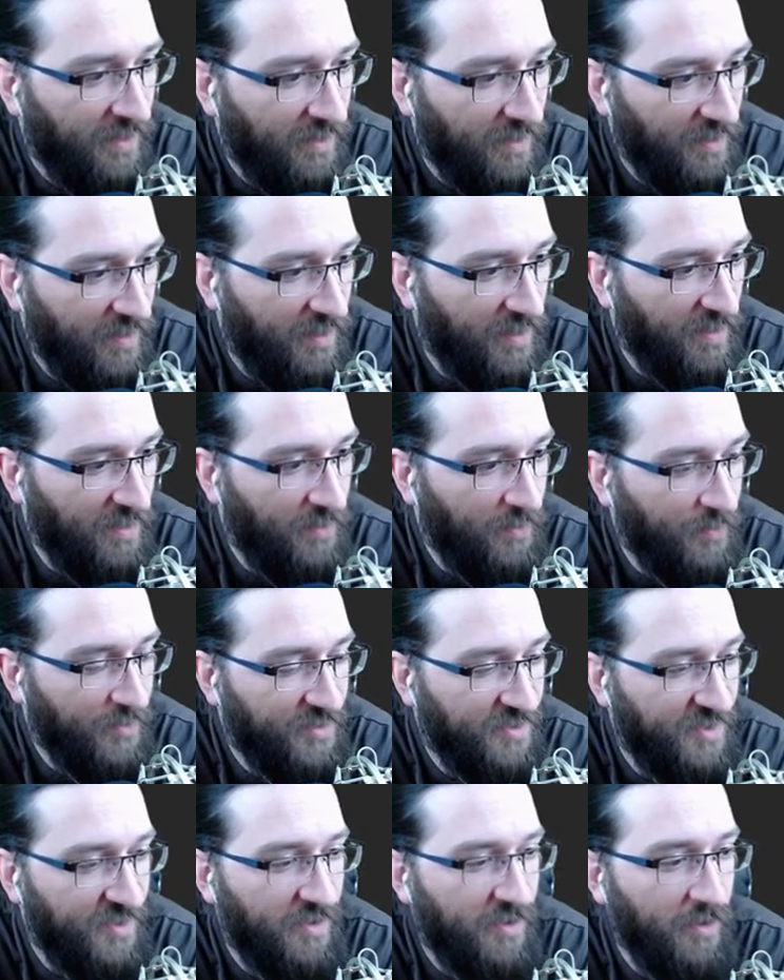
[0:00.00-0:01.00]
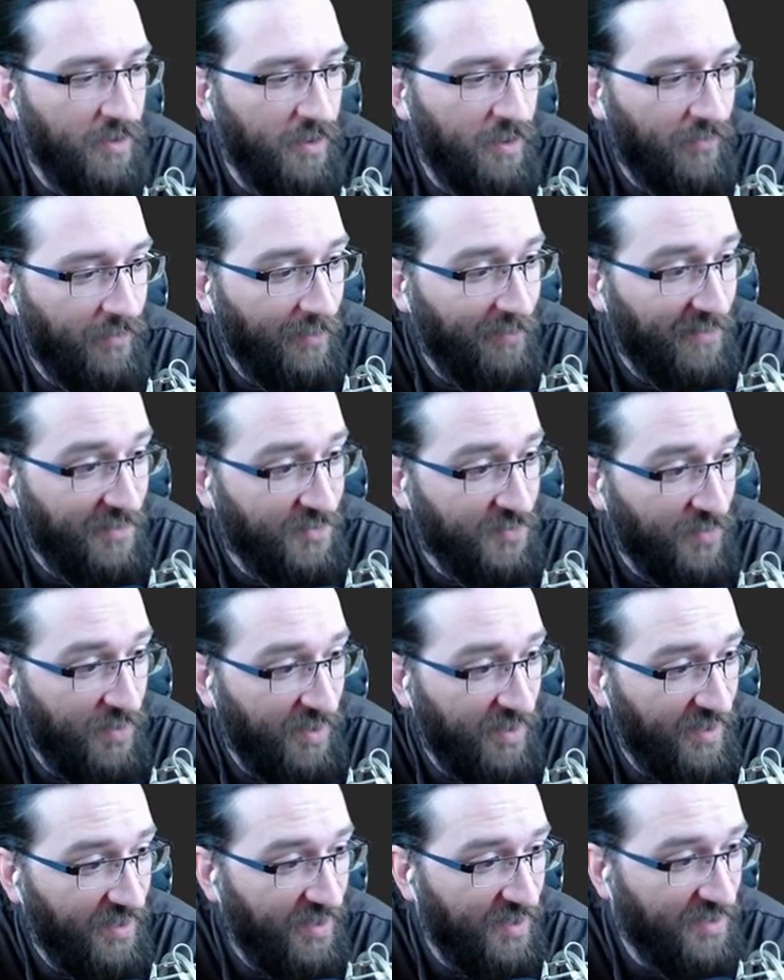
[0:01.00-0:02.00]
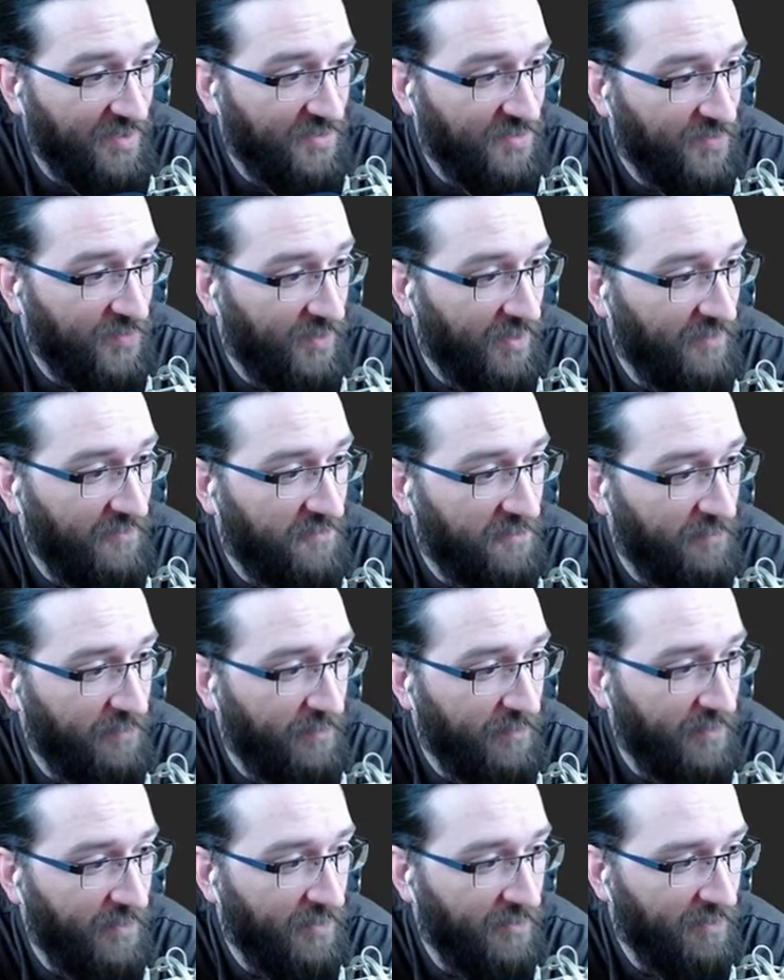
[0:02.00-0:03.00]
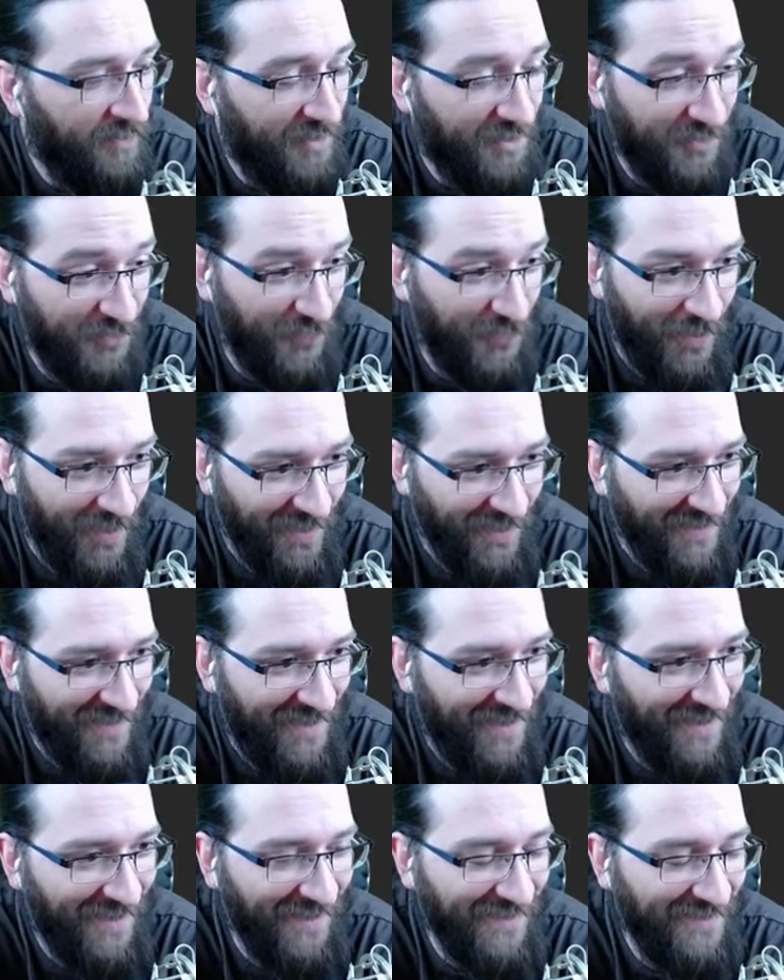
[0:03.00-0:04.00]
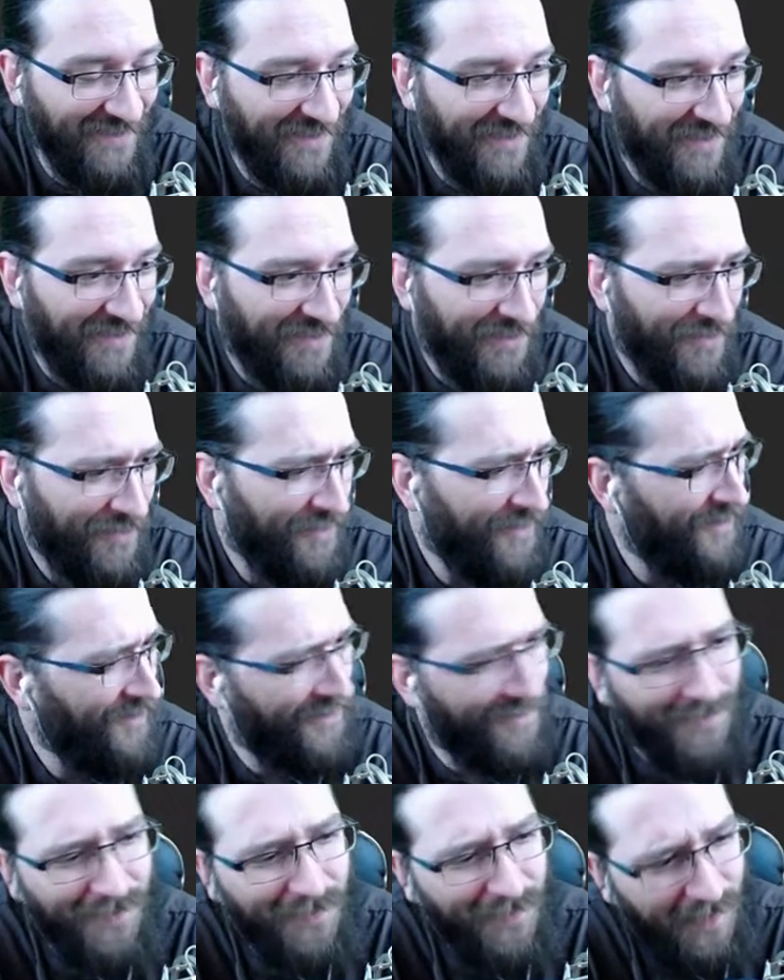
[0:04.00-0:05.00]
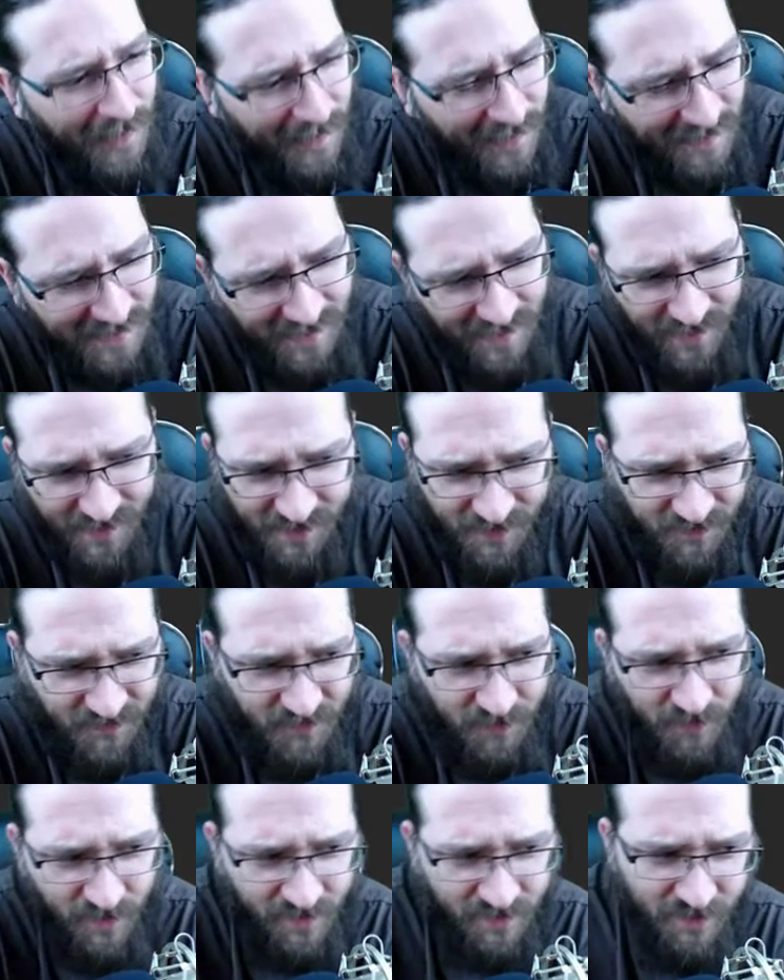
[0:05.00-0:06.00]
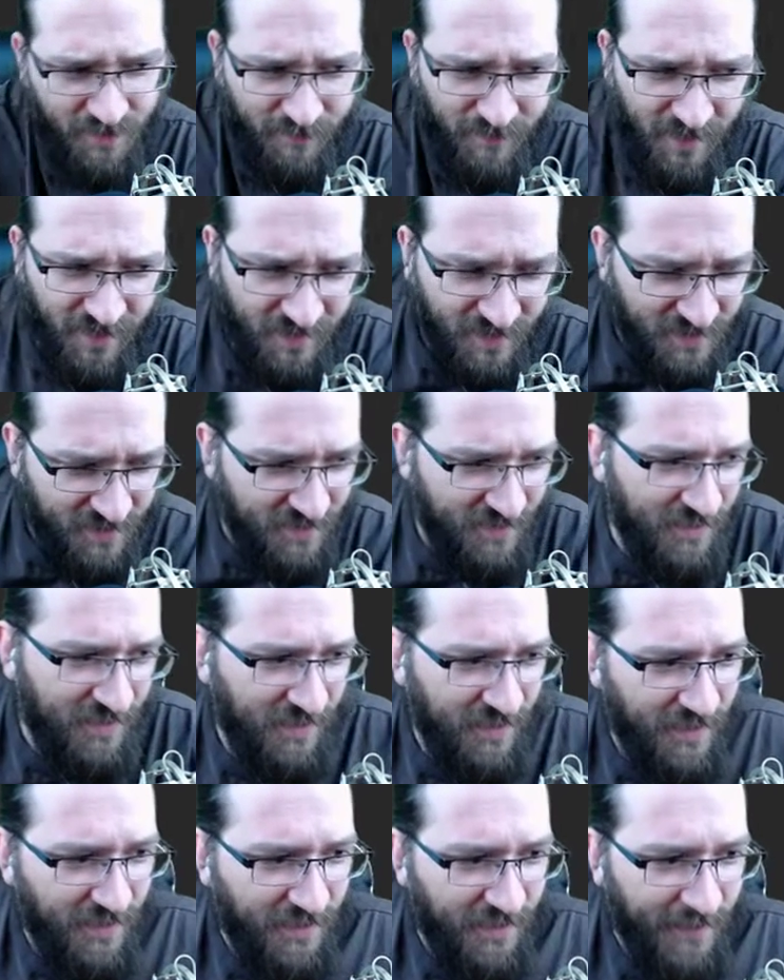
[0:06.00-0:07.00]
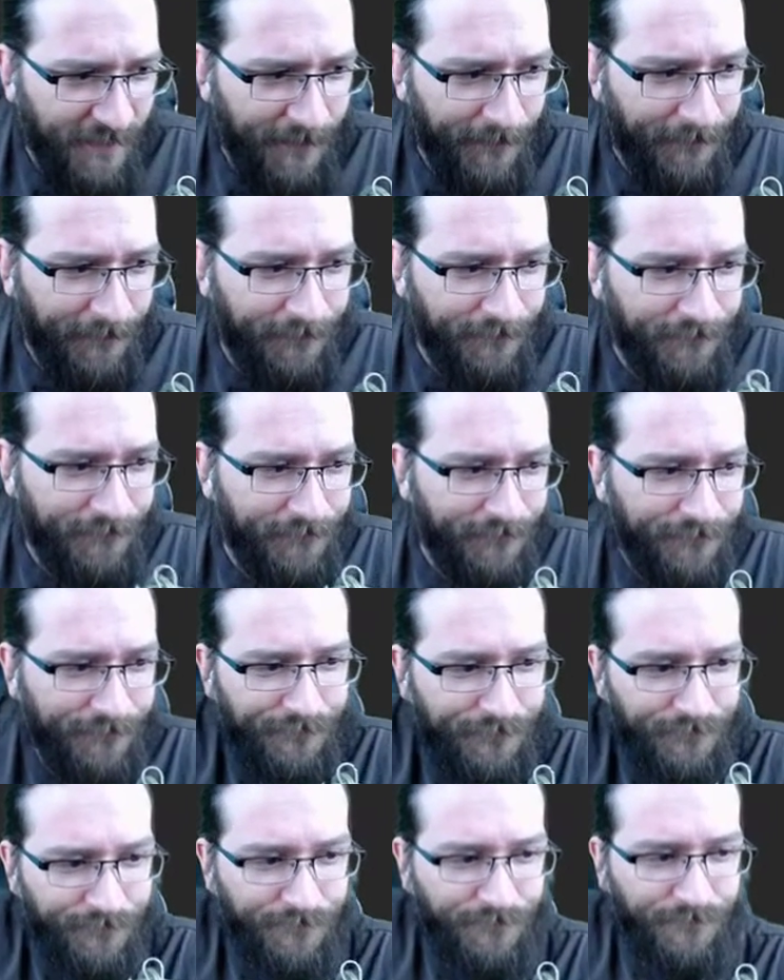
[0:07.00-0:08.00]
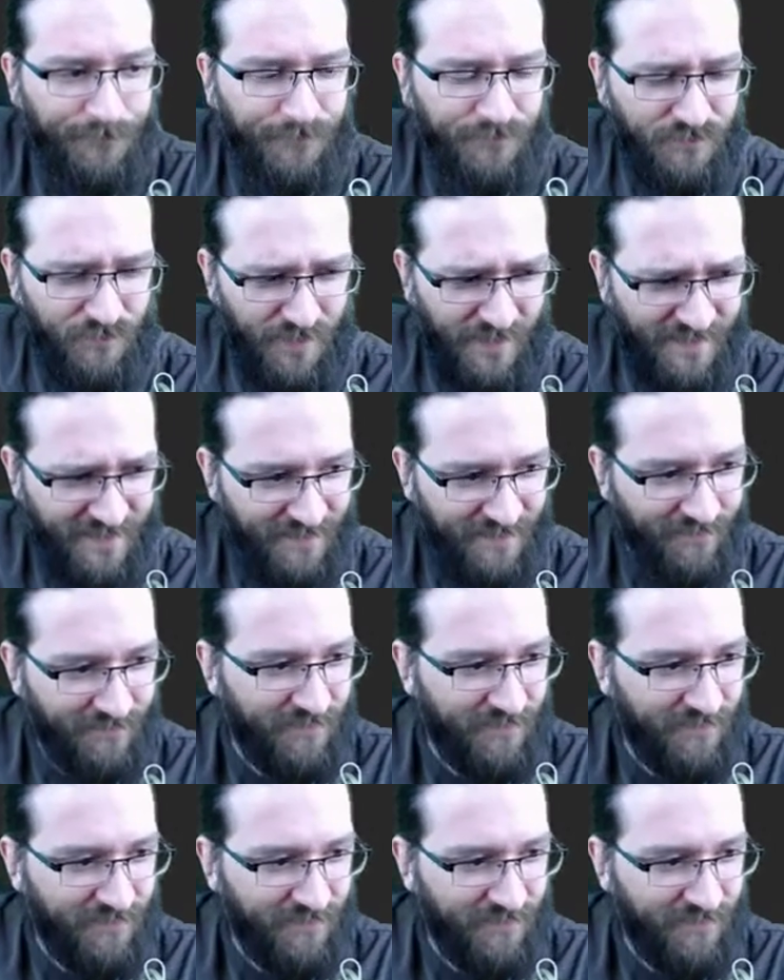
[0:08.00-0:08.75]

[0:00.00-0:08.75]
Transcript: ALU was 33 bits wide and had a 24-bit mode, because why not? Wait, that's a few extra bits. What?